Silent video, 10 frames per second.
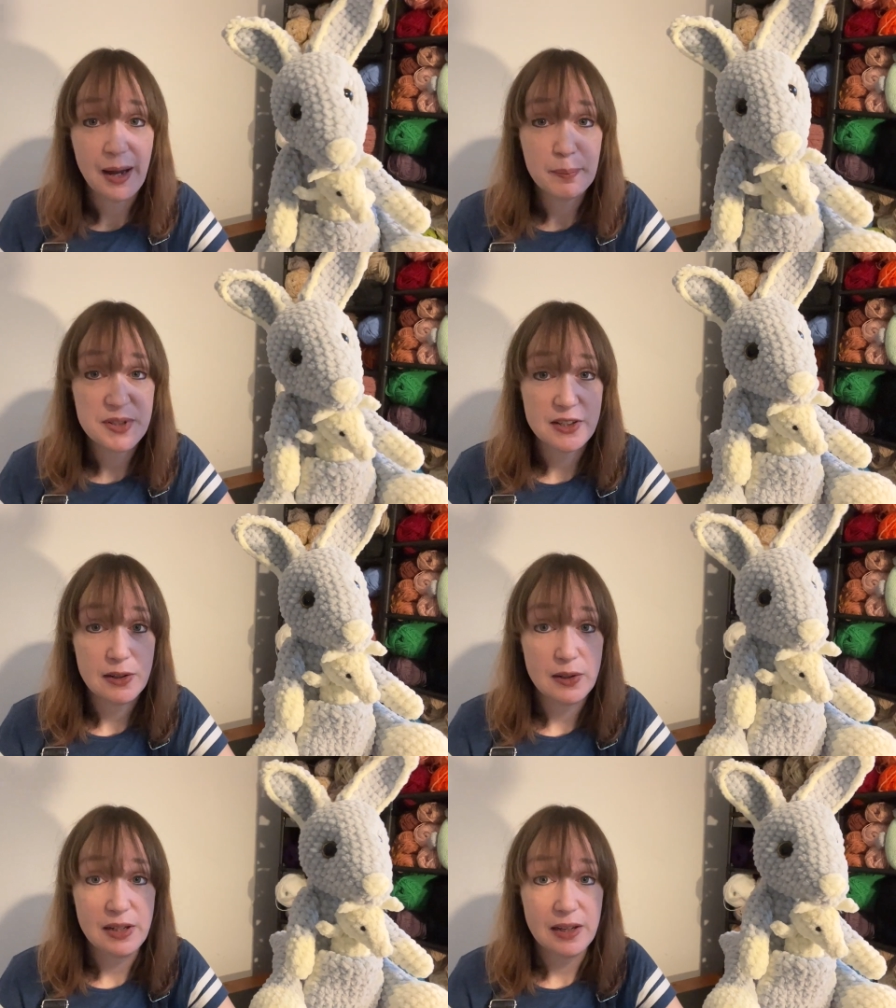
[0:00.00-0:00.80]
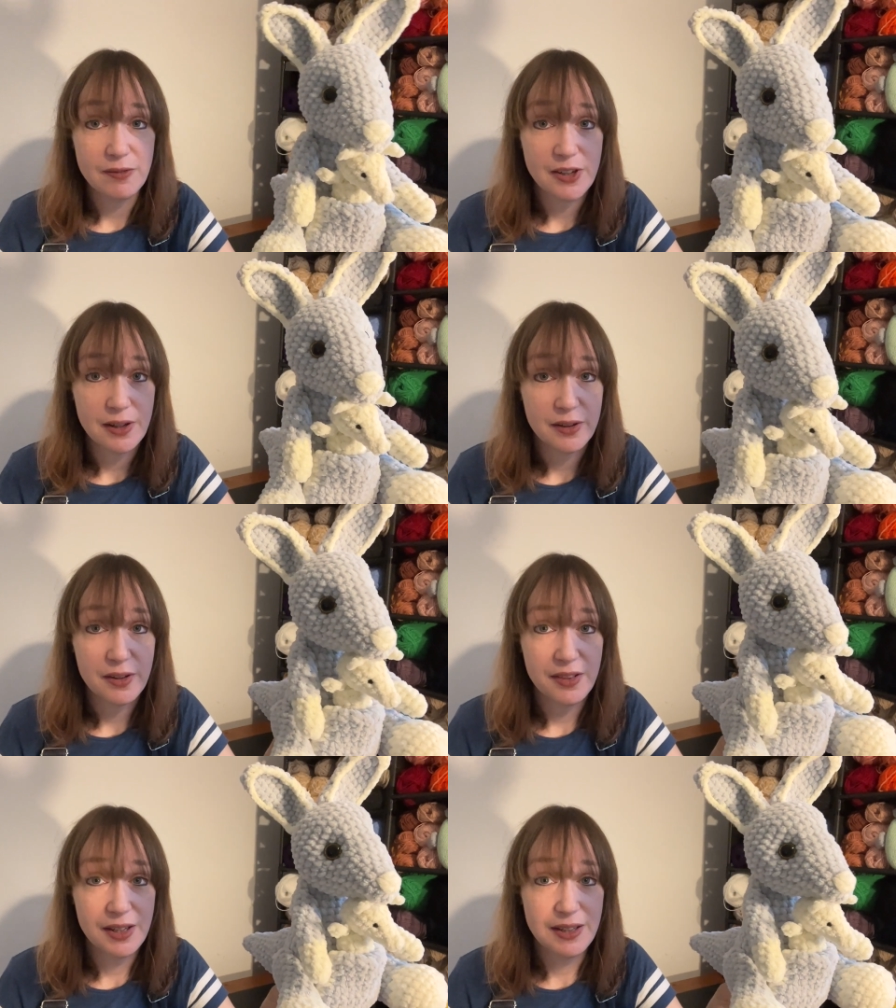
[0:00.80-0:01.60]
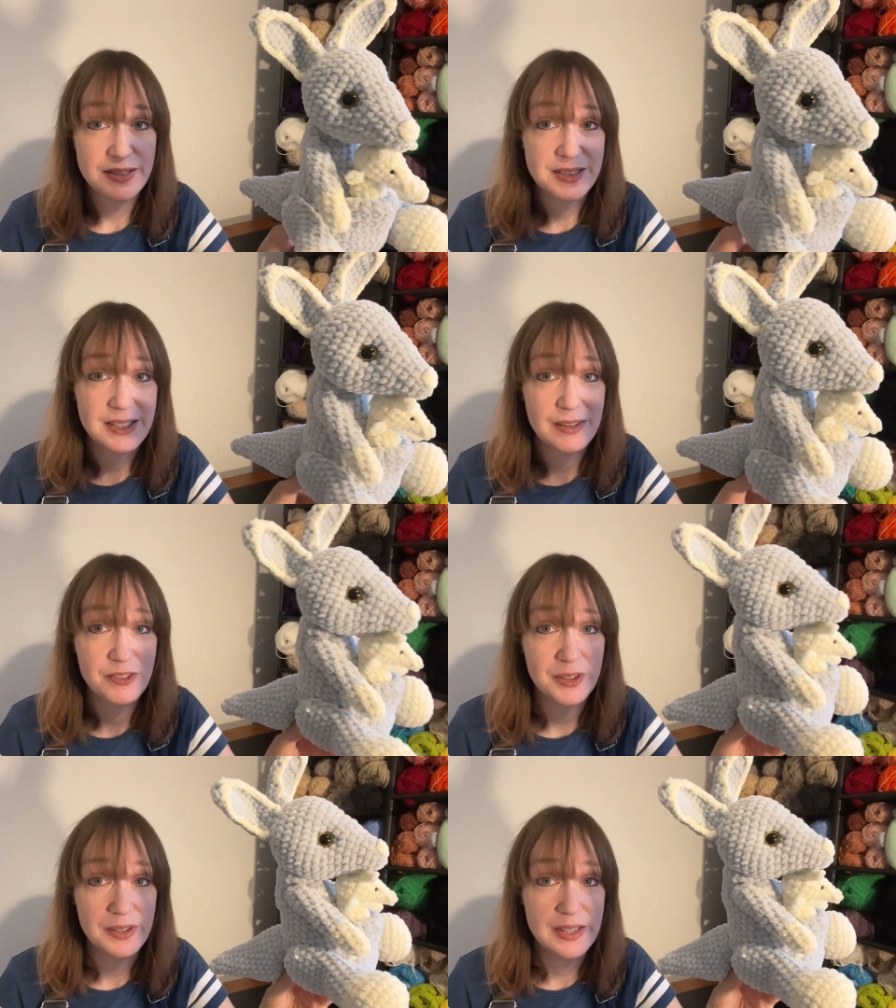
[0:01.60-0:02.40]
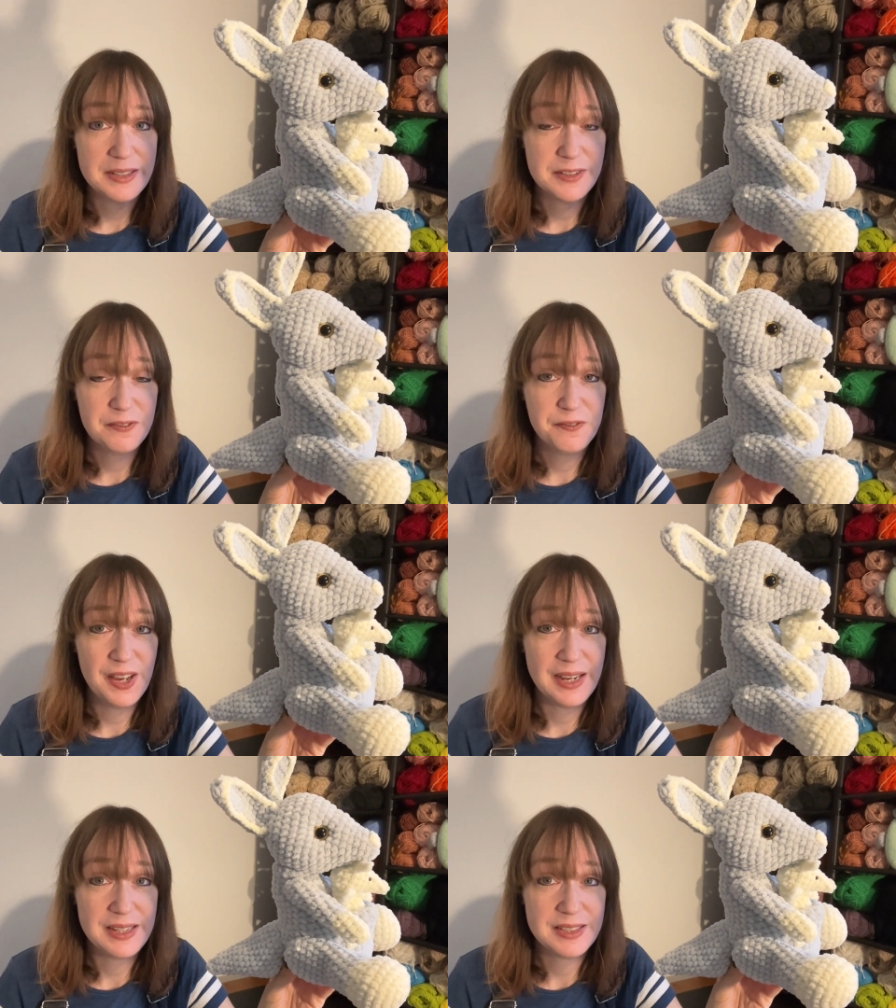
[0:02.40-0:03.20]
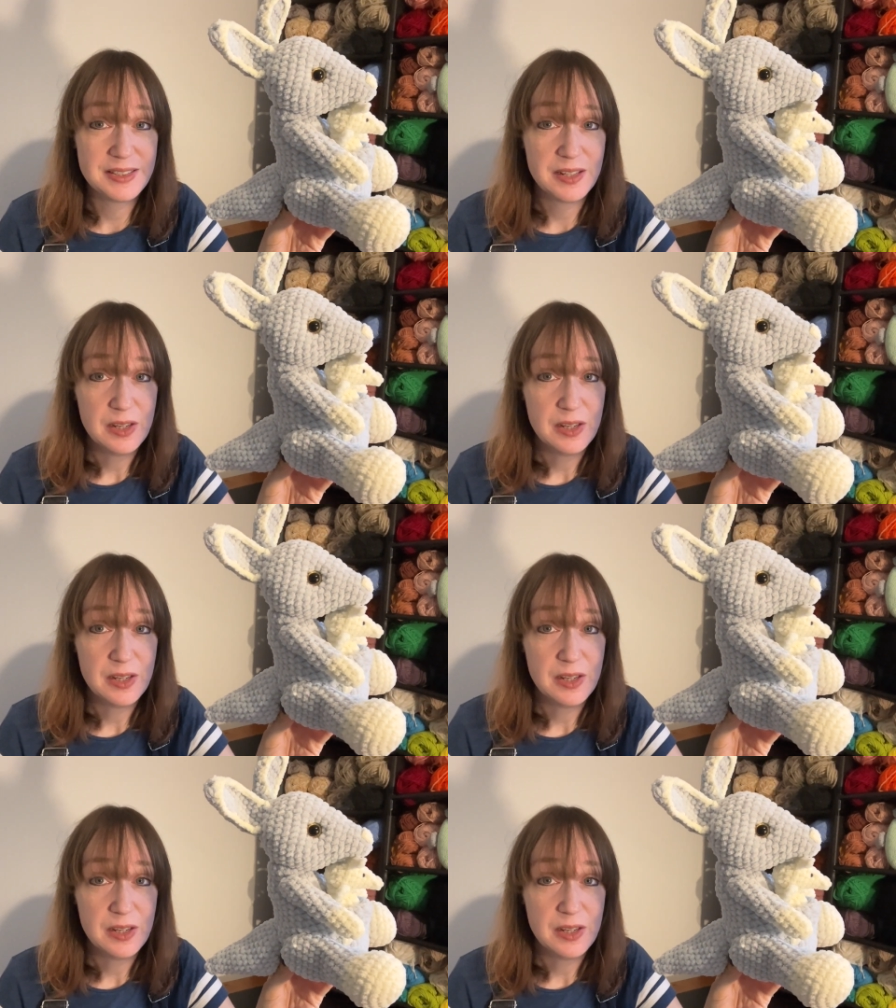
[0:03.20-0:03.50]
Absolutely love it. And I think it's given this face